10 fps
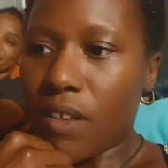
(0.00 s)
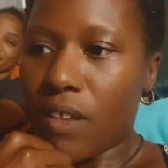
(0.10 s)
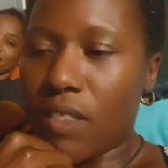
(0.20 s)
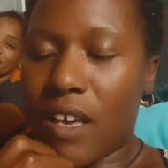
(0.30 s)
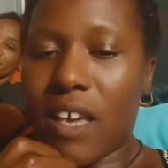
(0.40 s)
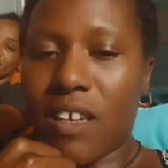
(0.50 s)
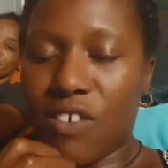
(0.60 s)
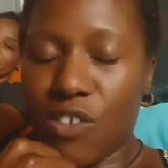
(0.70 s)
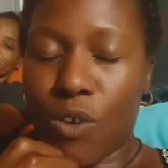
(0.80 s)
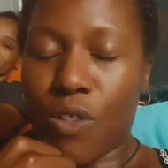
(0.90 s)
the
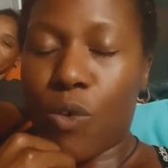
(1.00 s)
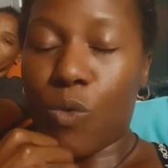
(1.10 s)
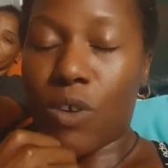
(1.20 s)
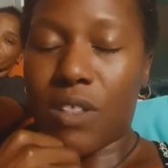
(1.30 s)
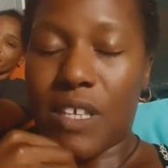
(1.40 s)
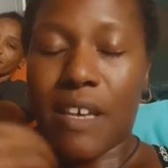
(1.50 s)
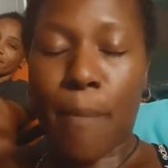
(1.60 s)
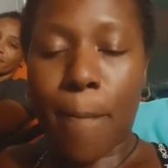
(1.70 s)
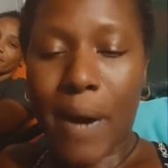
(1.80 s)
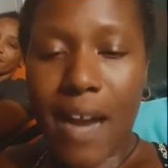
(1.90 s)
energy or the
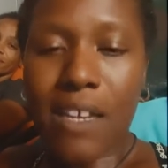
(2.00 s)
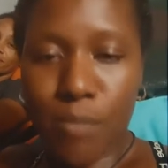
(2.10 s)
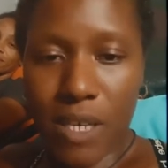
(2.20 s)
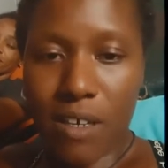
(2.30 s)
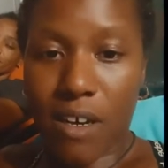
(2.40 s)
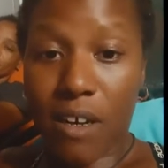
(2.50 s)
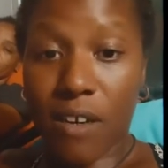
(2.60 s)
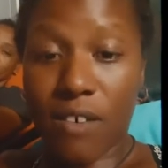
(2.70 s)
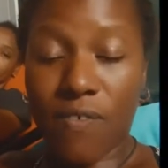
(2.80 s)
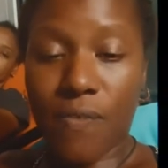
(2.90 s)
embodiment
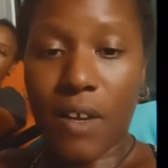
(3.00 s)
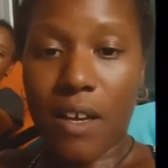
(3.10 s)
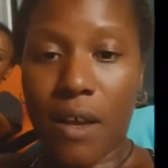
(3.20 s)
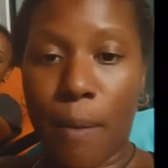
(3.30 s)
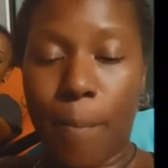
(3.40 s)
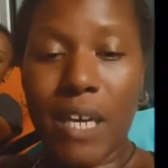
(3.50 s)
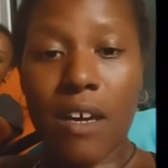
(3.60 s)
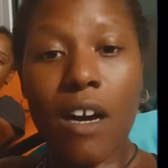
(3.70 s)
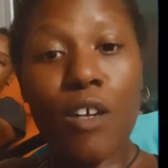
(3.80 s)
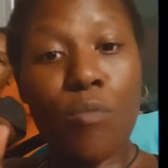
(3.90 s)
of
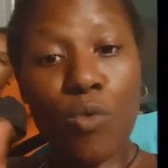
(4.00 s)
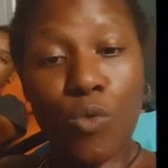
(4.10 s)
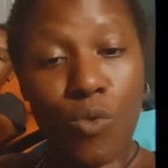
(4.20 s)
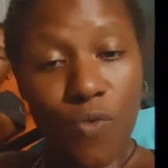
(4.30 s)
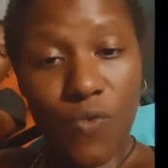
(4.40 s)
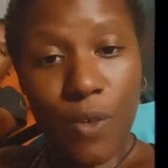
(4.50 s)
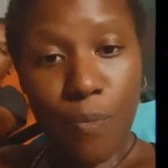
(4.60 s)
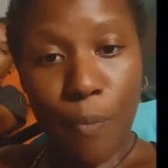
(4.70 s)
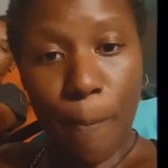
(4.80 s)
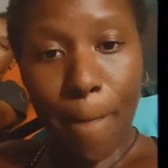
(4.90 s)
being unmoved
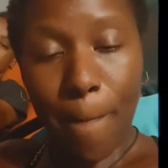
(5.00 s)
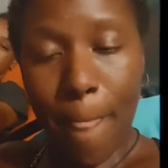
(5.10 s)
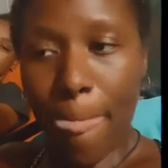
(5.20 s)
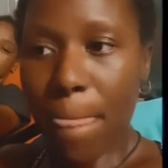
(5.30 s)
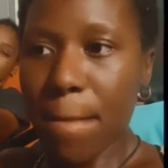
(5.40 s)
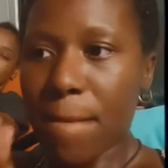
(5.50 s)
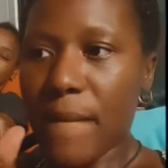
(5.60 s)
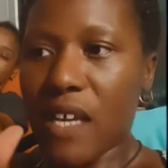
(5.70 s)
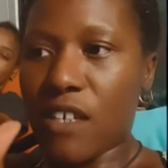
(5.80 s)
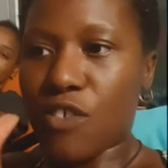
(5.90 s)

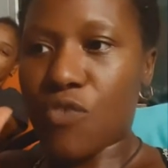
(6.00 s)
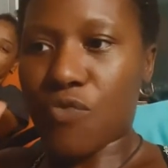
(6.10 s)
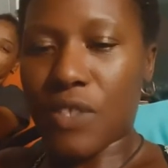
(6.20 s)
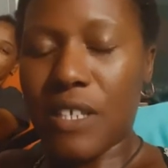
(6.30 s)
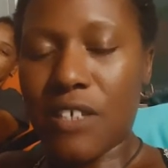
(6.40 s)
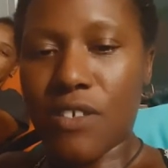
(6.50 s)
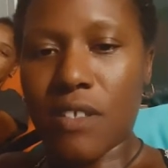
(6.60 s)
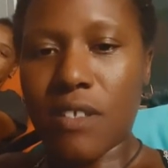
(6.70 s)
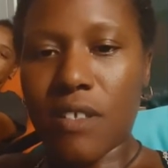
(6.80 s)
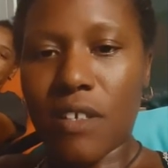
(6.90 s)
is really
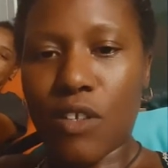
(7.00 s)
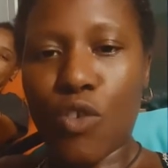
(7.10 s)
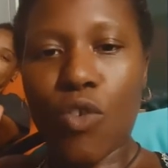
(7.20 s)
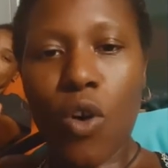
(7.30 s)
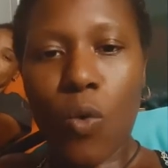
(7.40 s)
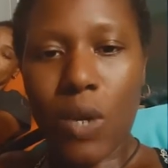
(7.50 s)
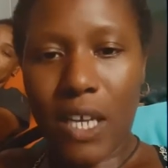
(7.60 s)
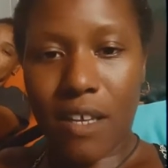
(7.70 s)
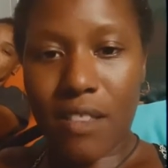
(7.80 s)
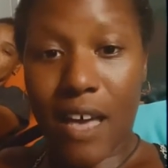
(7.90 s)
just
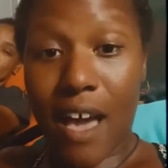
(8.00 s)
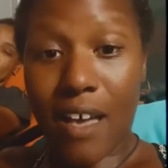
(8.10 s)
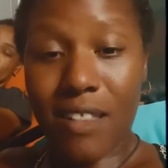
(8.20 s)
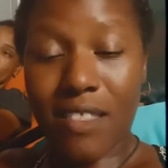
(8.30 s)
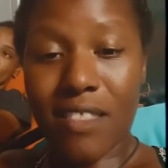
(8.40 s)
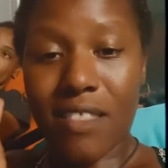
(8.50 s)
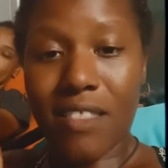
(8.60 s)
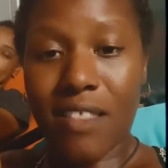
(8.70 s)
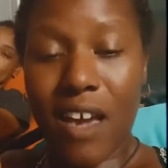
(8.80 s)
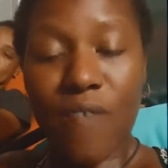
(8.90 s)
knowing that
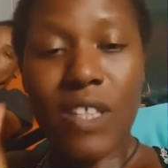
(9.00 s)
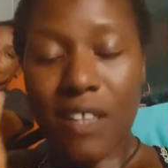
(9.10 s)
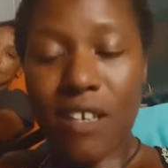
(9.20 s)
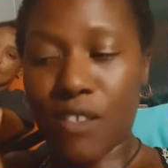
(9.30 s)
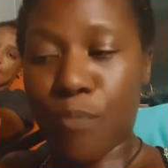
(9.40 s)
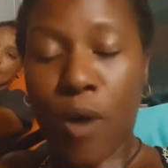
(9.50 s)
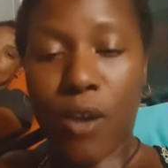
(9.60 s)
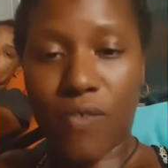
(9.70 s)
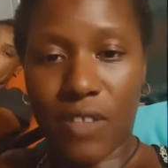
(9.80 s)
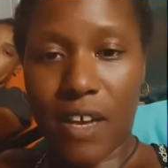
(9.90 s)
everything is a
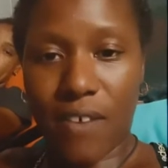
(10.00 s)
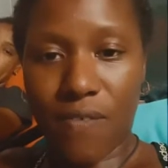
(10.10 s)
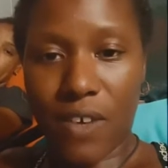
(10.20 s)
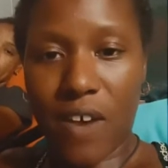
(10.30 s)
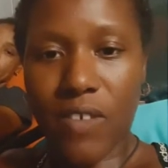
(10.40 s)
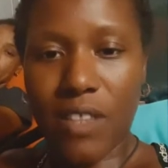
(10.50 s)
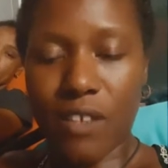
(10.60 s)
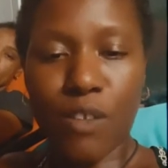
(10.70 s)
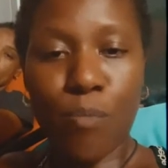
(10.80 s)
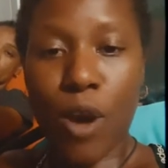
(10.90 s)
part of life. Everything
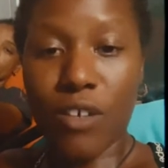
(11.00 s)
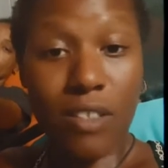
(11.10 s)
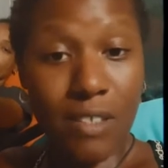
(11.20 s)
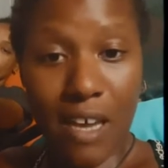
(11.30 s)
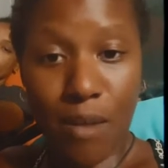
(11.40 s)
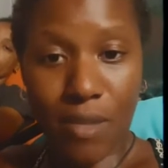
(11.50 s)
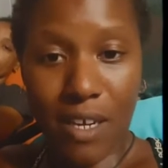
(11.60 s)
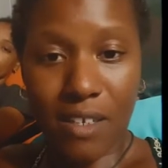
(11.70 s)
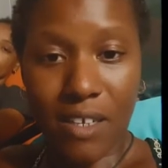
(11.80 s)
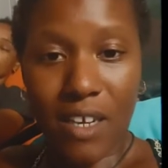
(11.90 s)
is a part of your
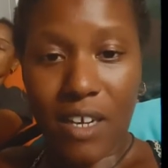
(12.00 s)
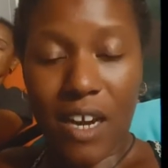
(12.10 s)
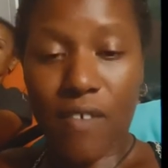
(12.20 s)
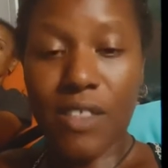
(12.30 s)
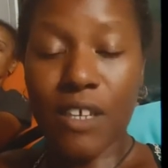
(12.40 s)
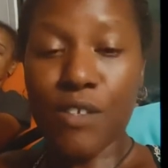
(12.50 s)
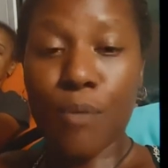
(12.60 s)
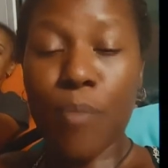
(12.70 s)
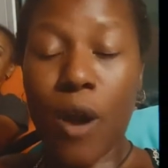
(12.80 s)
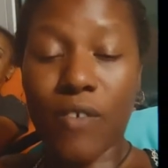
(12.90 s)
timeline. Everything is
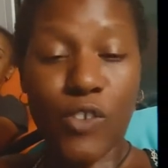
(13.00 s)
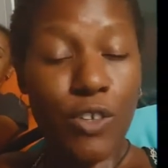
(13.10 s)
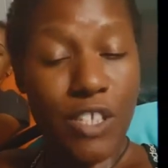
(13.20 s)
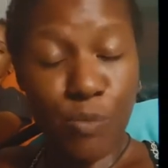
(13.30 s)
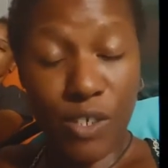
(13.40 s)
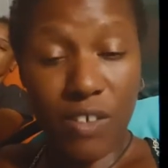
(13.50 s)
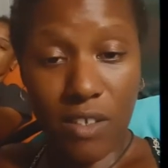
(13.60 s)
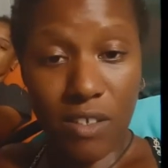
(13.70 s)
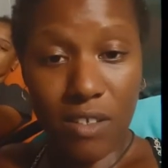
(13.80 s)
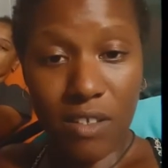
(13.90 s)
a part of your
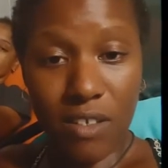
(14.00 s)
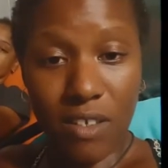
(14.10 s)
experience,